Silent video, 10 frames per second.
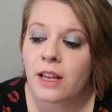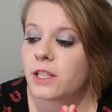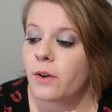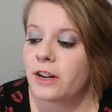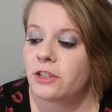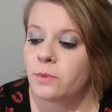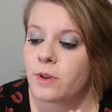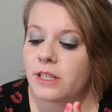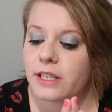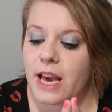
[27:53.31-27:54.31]
So I just
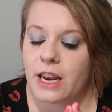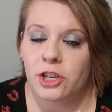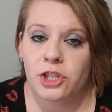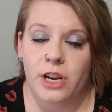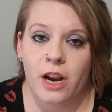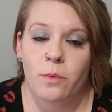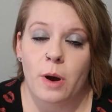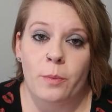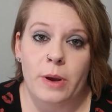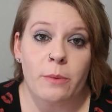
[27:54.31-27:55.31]
wanted to kind of share
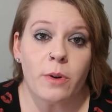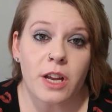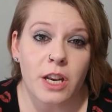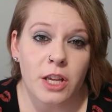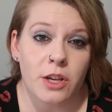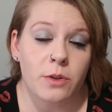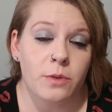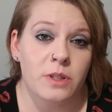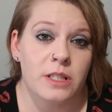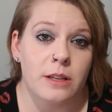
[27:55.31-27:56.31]
what we were gonna use,